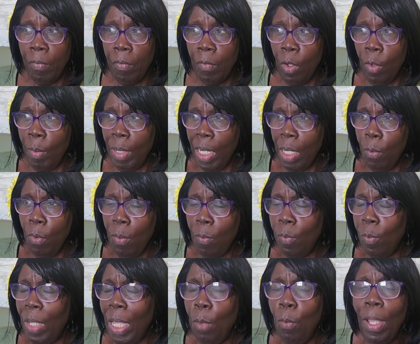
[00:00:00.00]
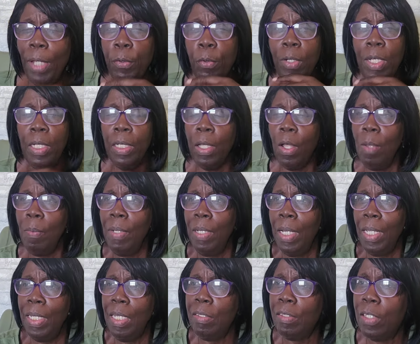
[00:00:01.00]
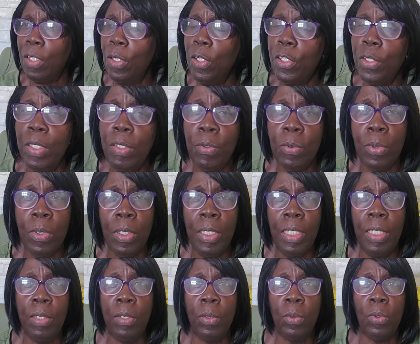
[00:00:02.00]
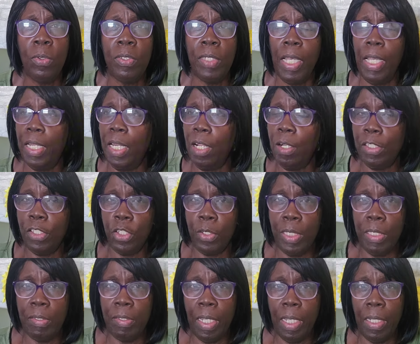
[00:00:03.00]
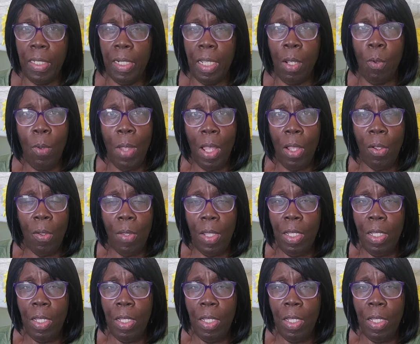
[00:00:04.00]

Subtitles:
I mean, what really coming like this country is running two side or three side? How are